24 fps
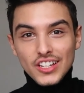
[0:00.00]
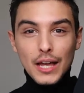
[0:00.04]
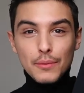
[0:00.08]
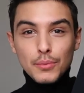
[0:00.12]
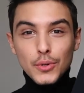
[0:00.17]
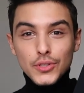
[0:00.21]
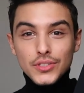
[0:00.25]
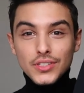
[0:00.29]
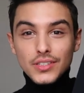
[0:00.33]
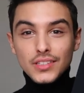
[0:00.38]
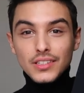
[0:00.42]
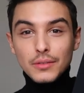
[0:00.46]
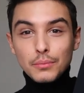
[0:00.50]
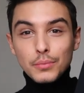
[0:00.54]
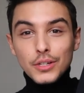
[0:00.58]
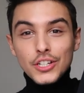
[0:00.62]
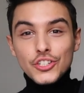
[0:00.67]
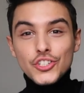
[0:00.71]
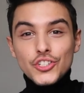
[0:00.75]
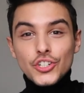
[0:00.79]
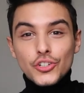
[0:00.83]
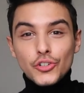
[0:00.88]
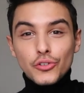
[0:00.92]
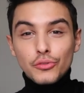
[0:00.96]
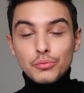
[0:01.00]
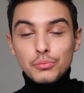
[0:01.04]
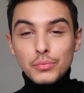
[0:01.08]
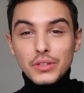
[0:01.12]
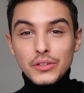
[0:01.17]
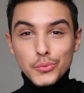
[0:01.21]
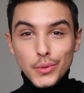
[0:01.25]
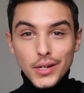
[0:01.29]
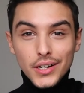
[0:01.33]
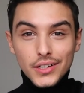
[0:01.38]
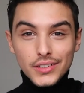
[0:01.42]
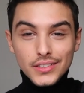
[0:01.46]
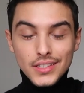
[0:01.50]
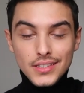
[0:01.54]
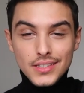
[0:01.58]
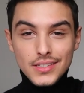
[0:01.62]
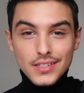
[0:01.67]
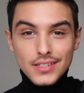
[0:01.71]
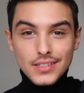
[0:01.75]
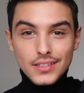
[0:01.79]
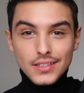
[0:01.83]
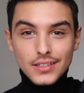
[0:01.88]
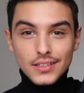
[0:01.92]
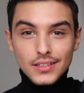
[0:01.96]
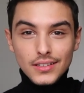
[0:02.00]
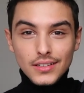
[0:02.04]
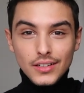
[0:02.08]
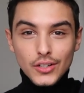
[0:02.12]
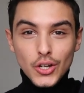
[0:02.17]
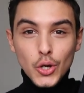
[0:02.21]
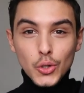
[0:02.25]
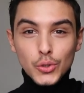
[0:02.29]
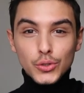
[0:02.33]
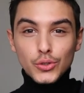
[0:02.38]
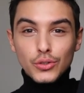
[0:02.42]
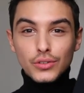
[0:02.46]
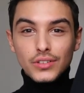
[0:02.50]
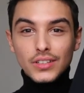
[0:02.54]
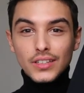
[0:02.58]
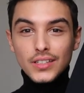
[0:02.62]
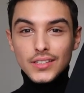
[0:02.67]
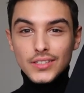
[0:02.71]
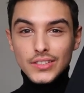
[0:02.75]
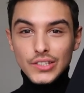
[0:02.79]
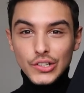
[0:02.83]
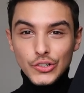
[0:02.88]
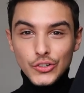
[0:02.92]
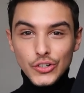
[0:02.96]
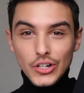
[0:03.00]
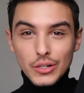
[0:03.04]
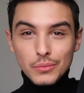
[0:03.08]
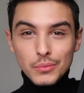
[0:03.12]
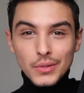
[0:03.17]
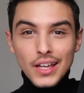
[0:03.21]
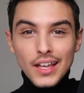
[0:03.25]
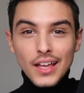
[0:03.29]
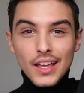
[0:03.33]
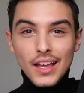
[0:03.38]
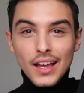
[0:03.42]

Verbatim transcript: I posted a picture of me wearing this uh, coat on the Instagram.